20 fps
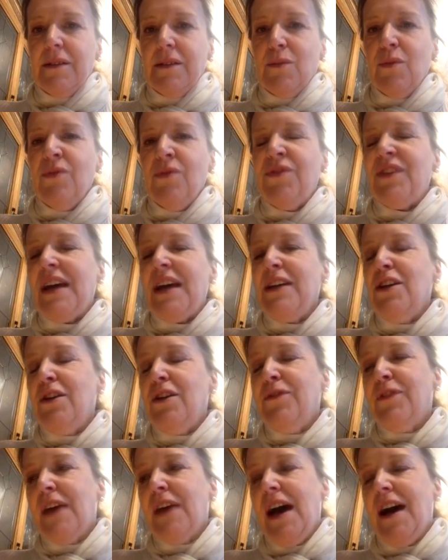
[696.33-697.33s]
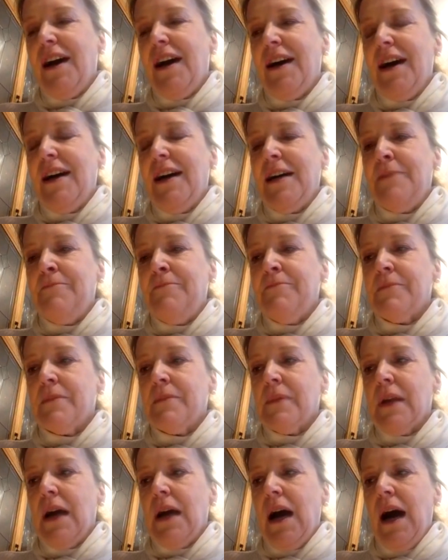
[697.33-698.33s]
Well, thank you for that.
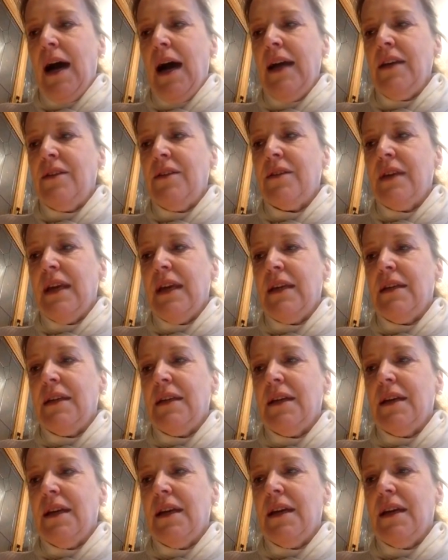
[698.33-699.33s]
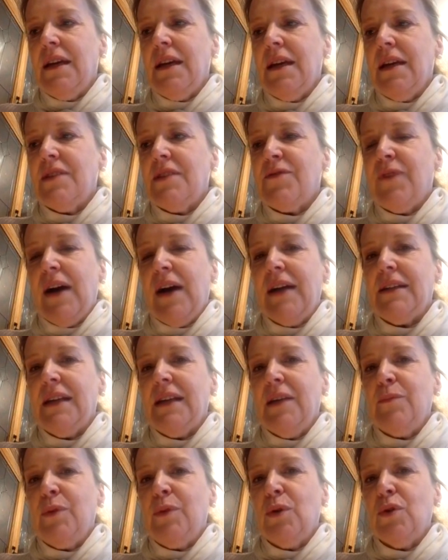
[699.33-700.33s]
I think it's
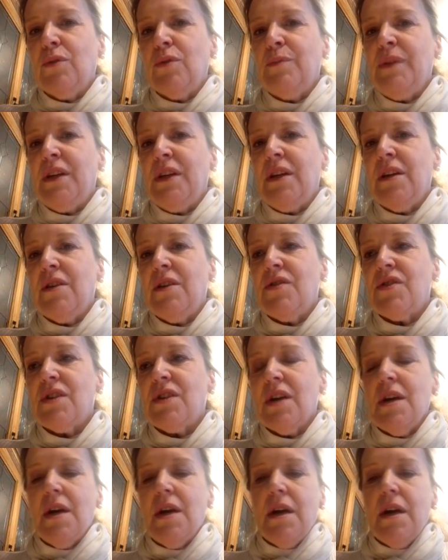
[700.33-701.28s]
vitally important because